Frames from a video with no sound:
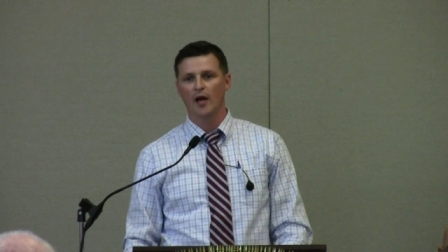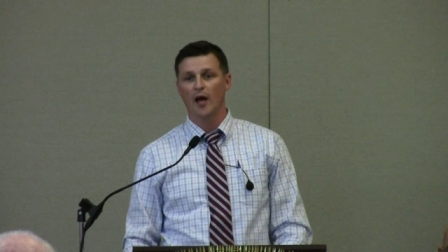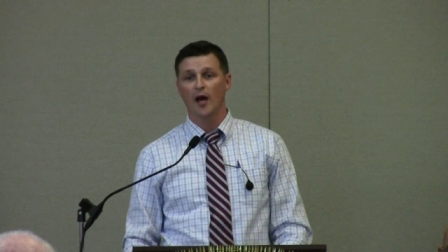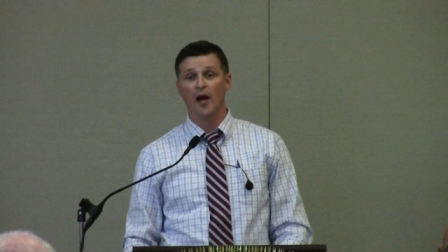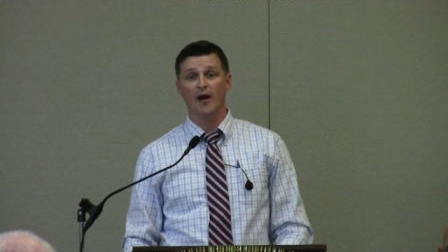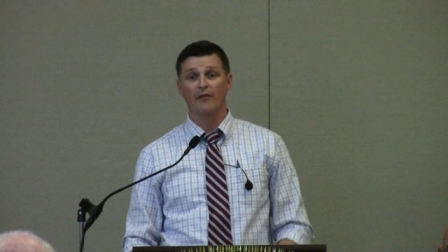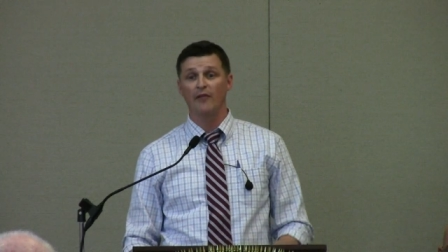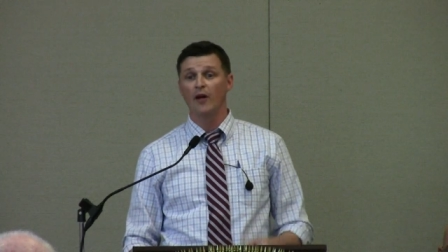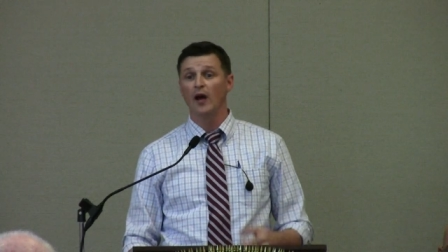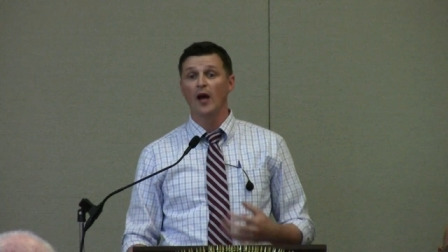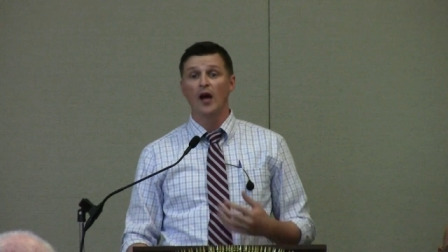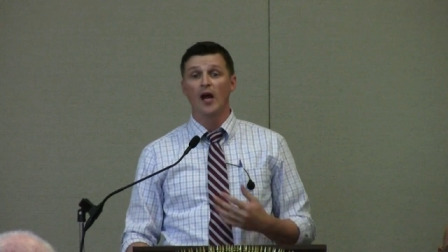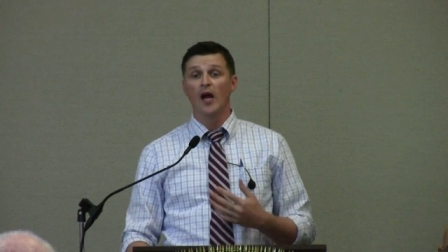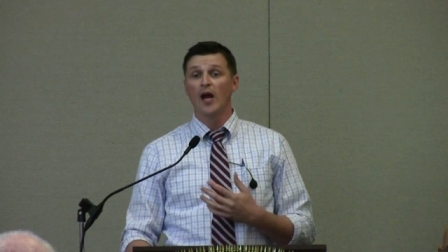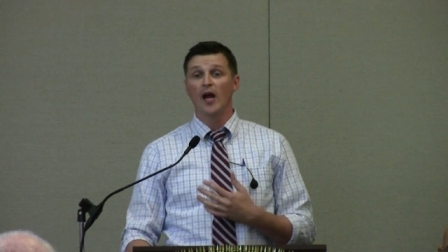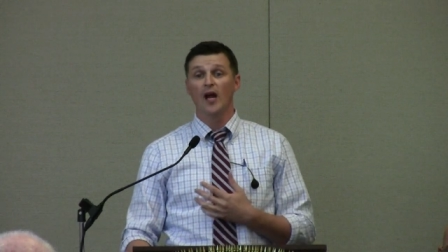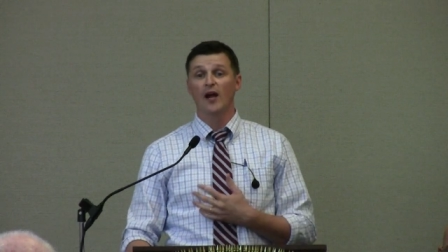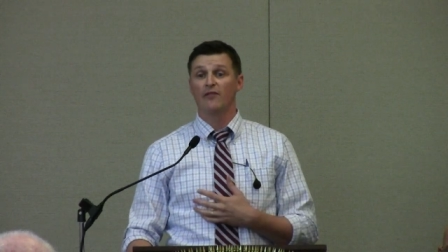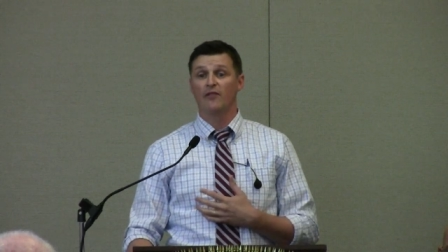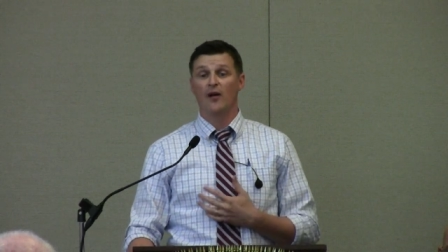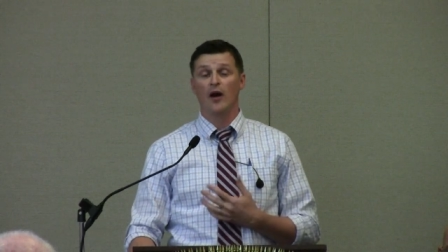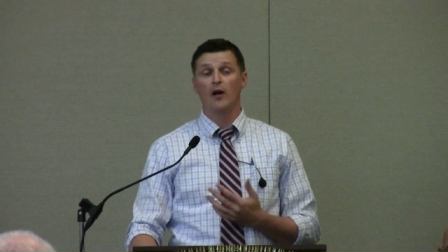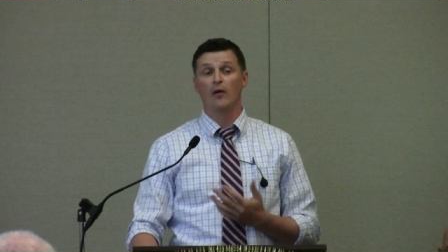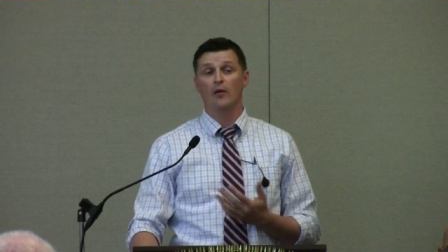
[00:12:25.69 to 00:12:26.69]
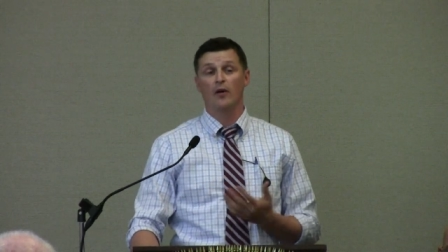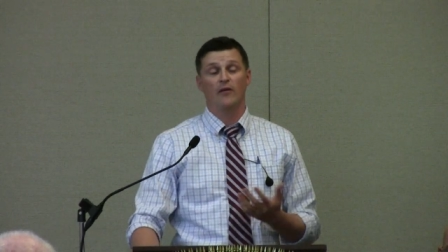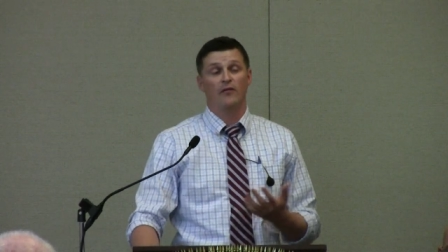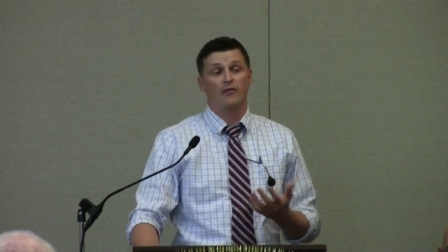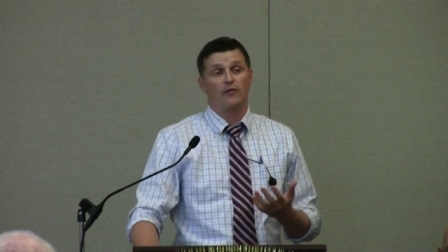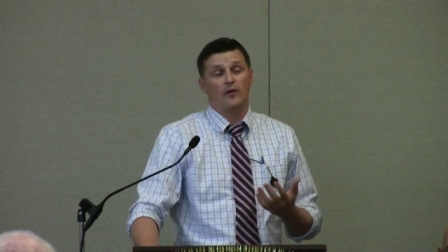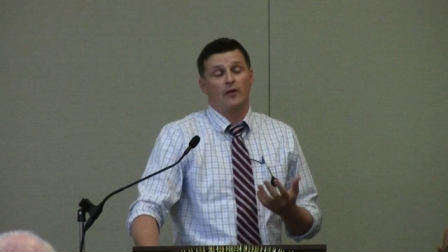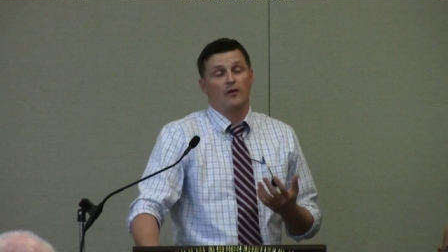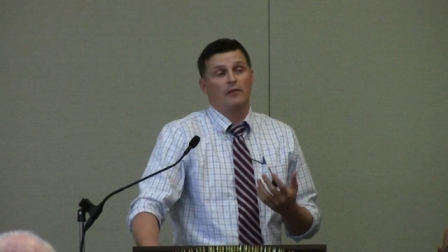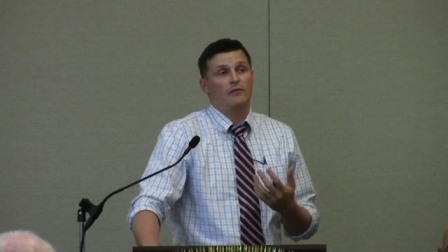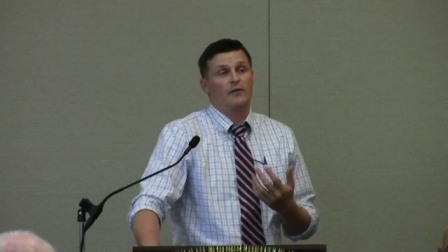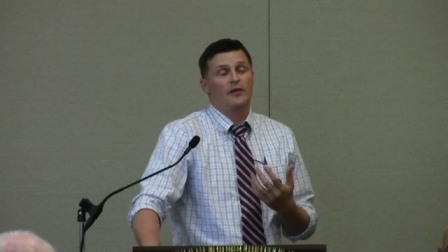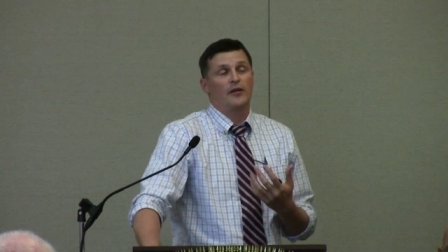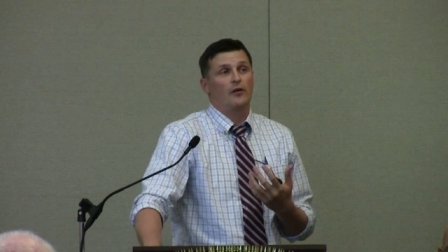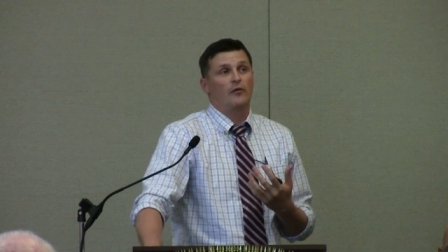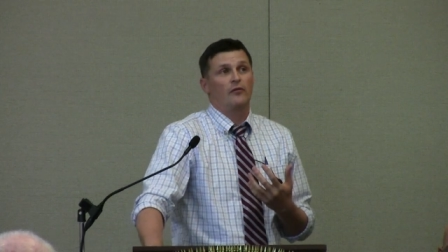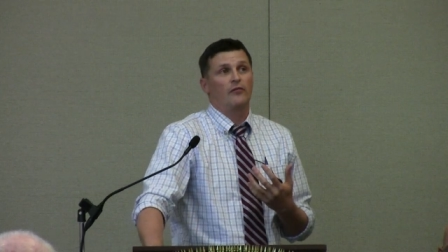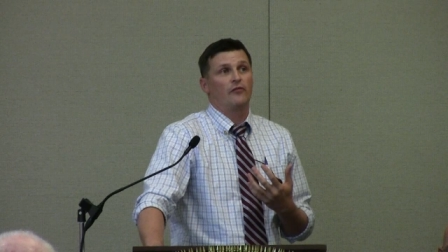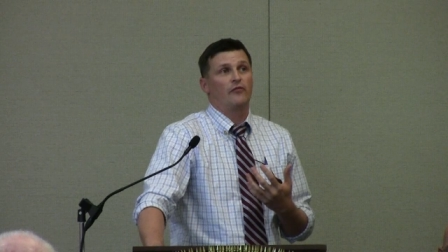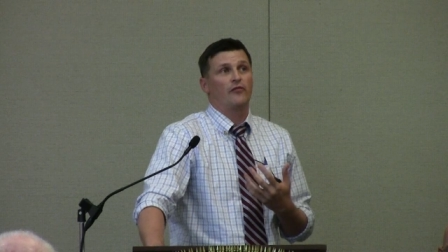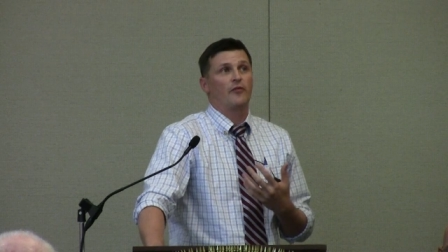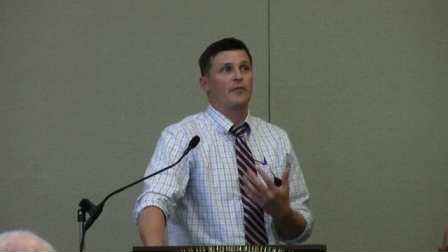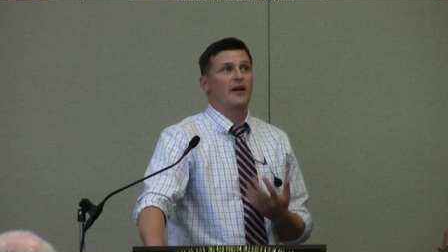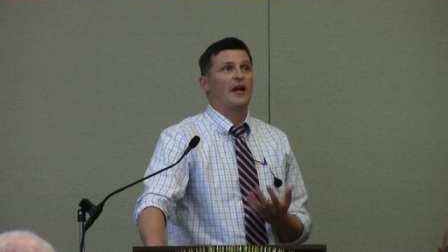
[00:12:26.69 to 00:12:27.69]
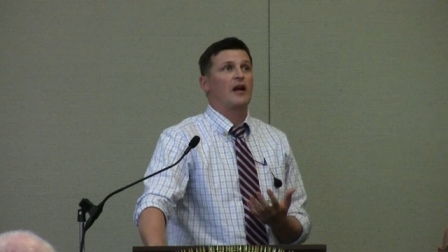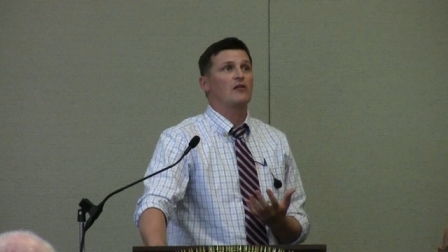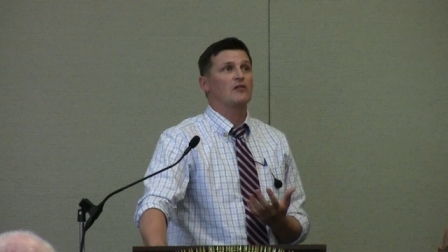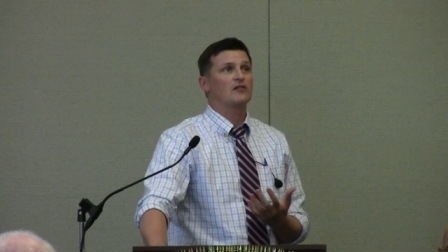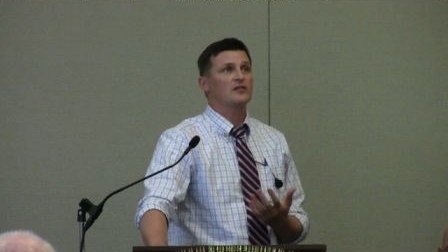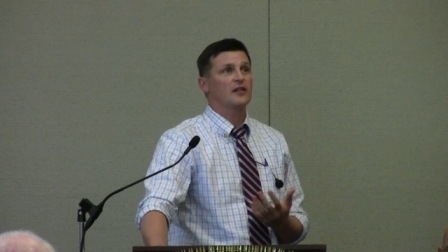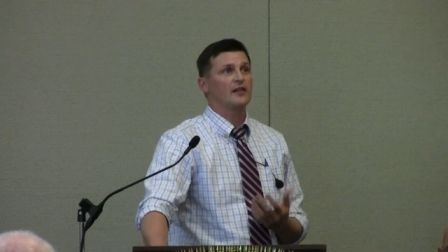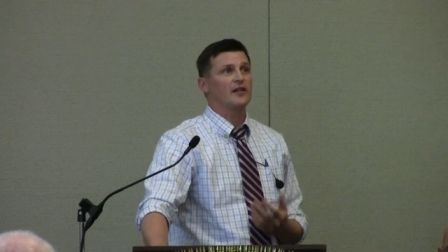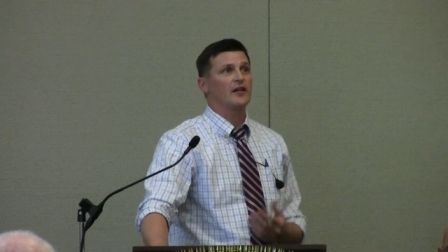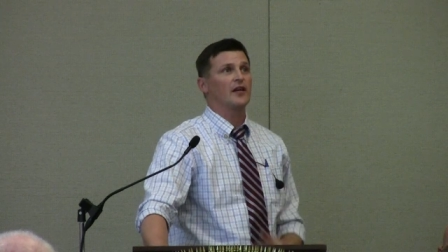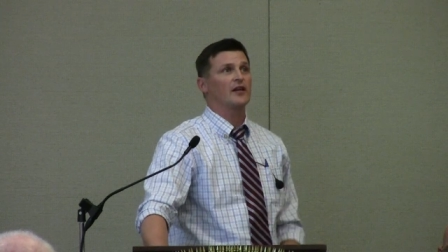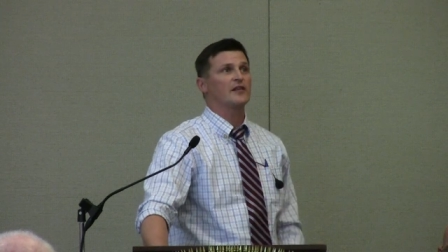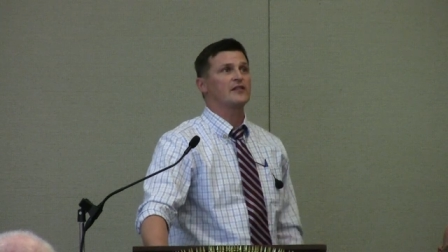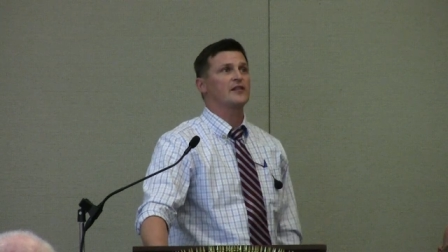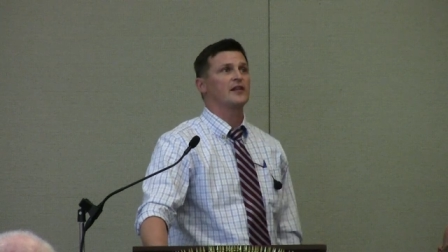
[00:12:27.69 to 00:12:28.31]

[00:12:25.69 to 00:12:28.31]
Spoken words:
If you know, from an outside thing,